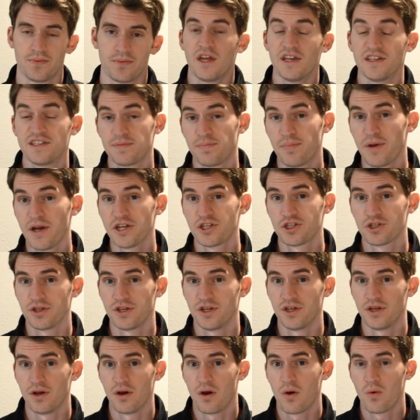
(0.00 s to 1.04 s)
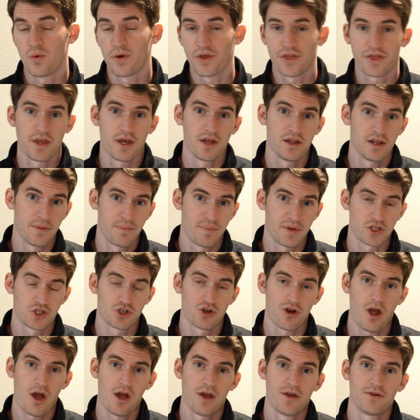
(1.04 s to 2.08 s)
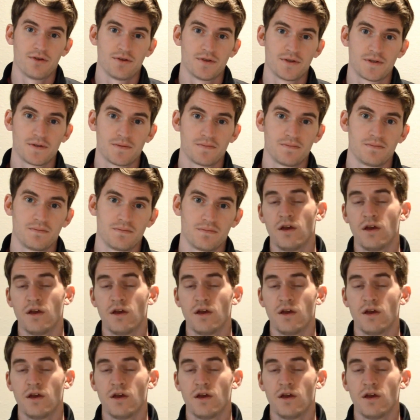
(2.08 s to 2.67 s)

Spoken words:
especially with the Olympic trials.